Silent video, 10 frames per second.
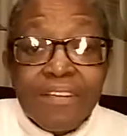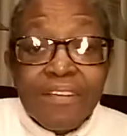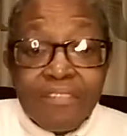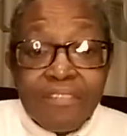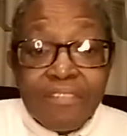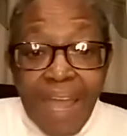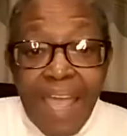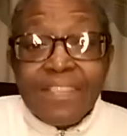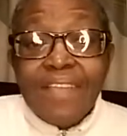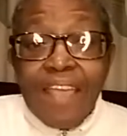
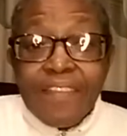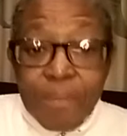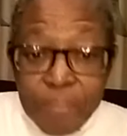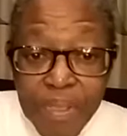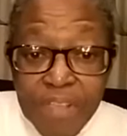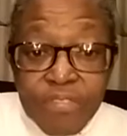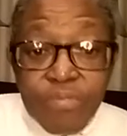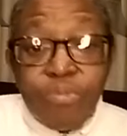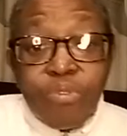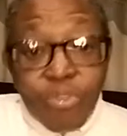write like the person
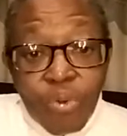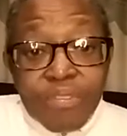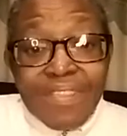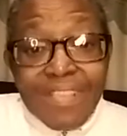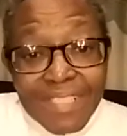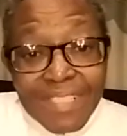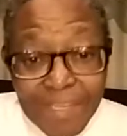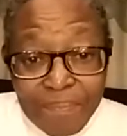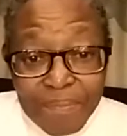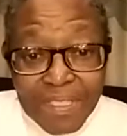who wrote the
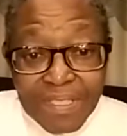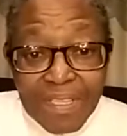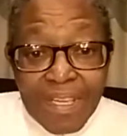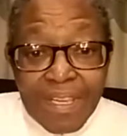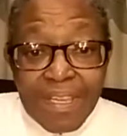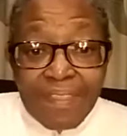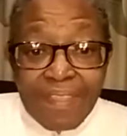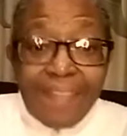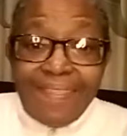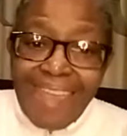script
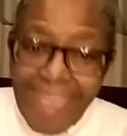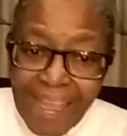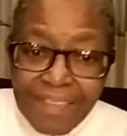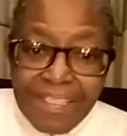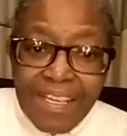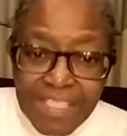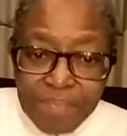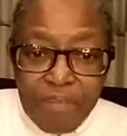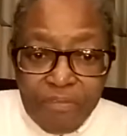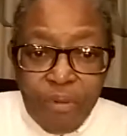that the actor is
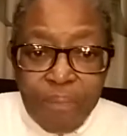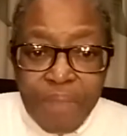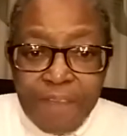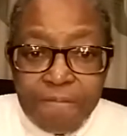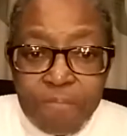performing.